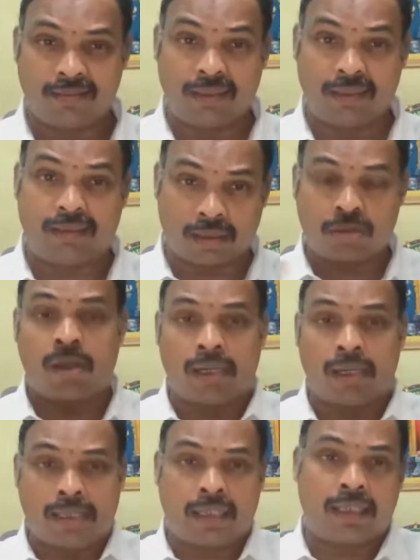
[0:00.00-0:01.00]

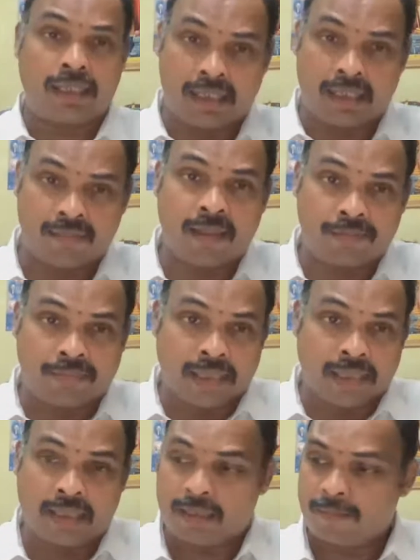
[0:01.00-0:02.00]
technological
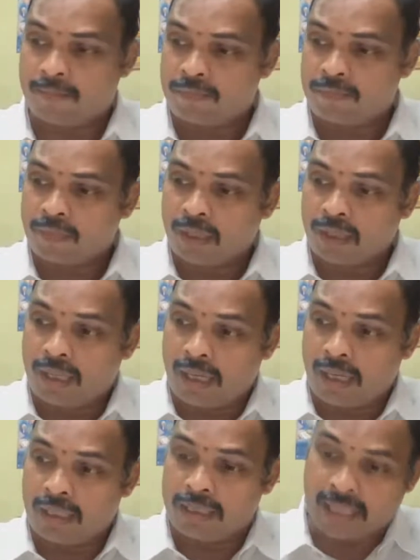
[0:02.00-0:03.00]
developments,
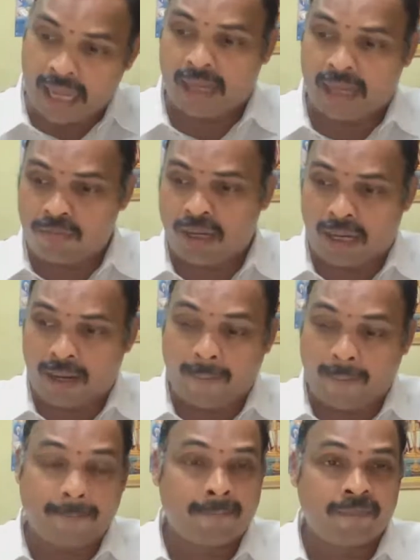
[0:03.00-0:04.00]
and thereby
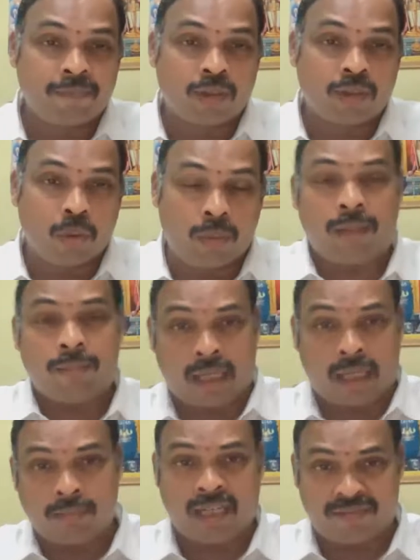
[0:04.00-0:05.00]
we
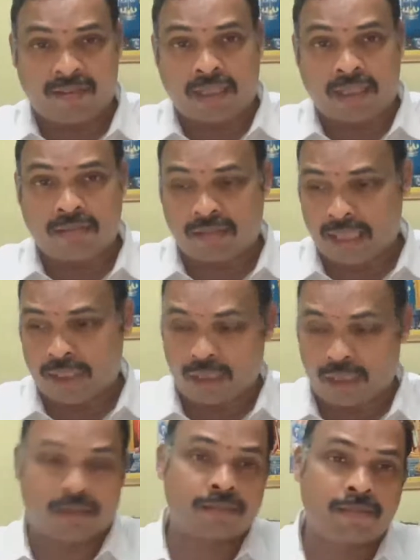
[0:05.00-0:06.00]
become an effective
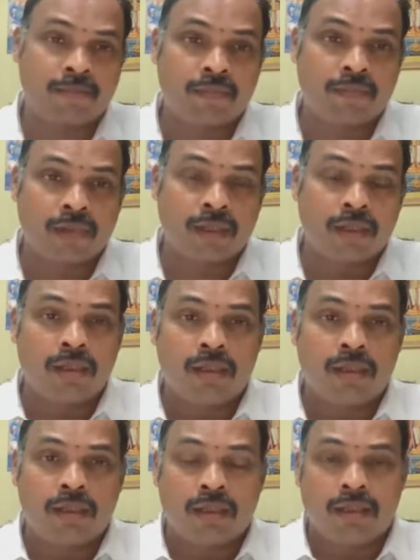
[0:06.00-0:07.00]
teacher.
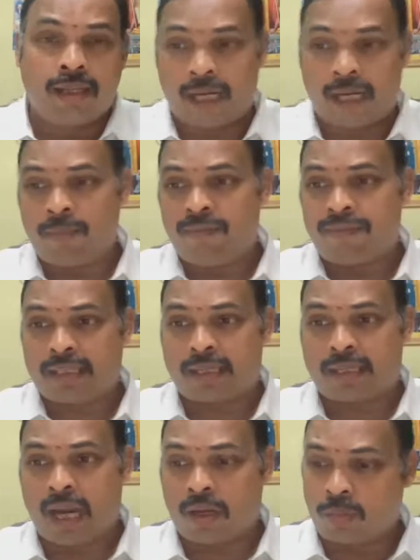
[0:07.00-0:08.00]
Let me first
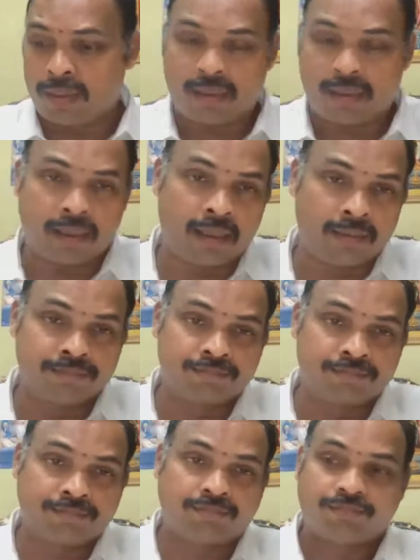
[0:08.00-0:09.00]
start with
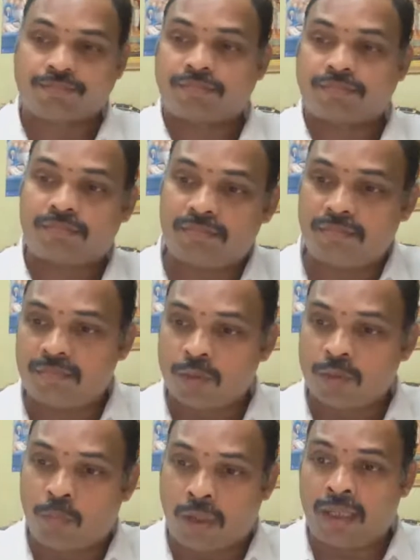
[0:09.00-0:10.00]

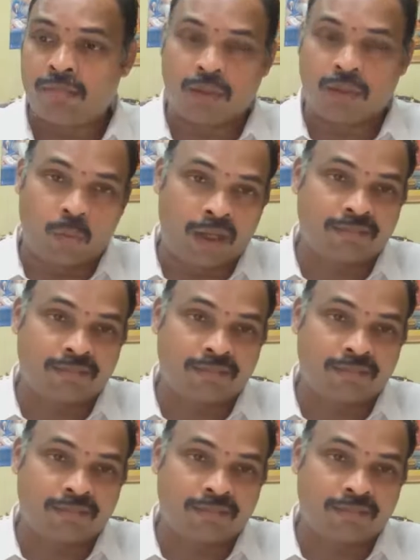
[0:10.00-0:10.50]
point number 1.